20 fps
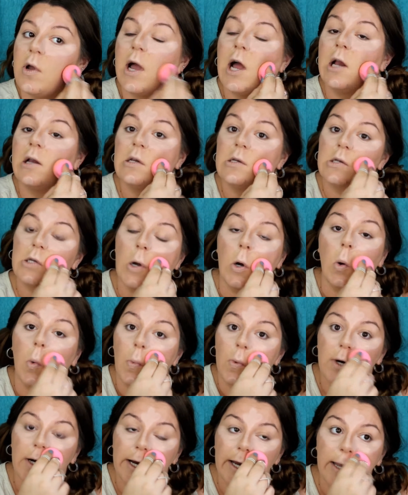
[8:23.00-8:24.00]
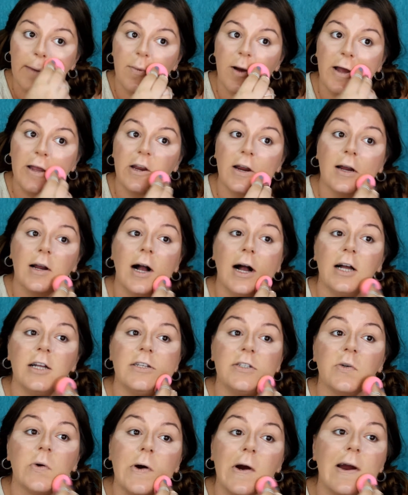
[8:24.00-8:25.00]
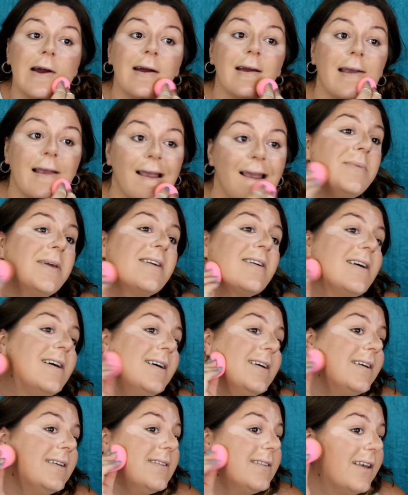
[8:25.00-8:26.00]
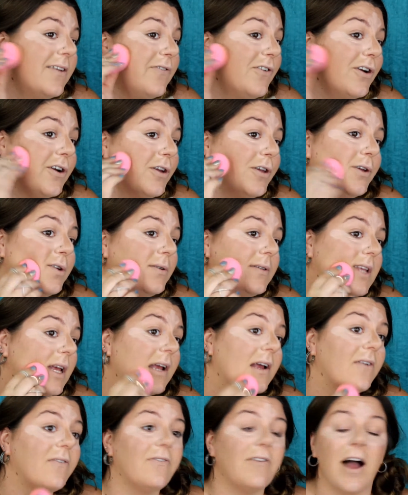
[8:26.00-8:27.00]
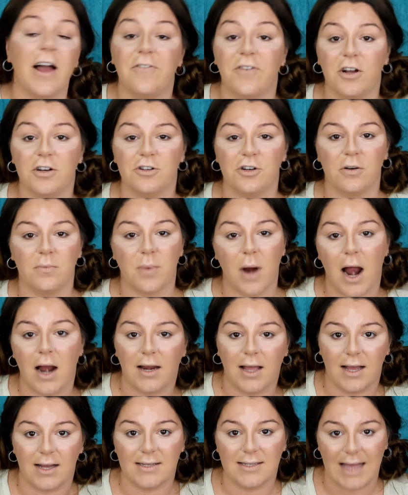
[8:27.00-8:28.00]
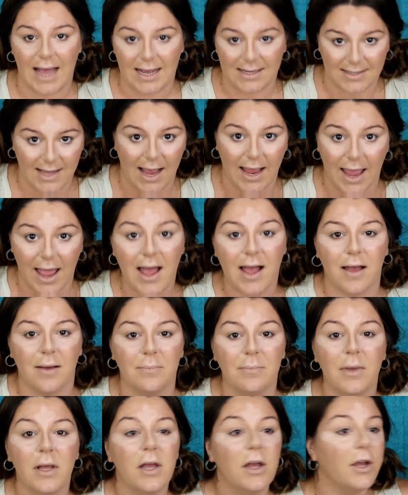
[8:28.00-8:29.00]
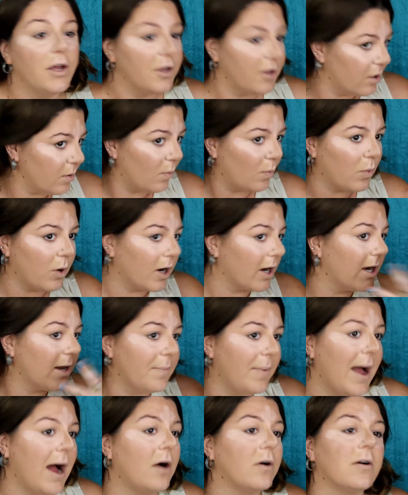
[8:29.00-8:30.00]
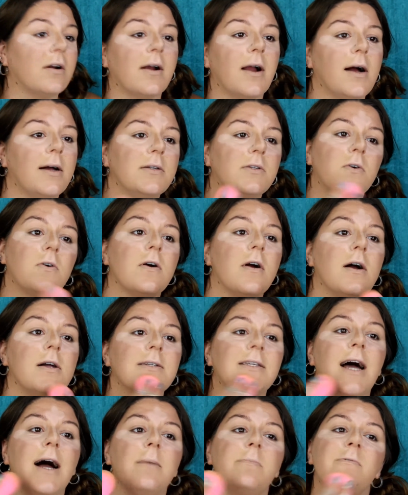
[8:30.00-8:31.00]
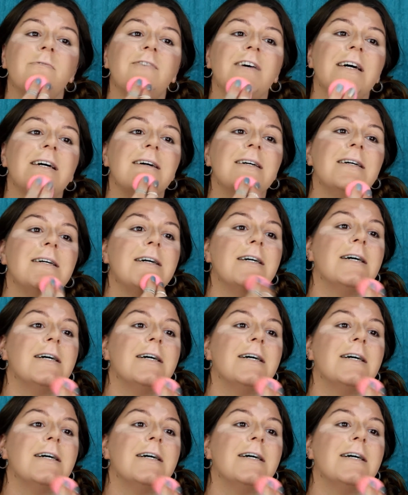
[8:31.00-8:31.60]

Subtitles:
And don't worry about your contour, because if you're using 500 products, as I am, we're gonna powder contour on top of it.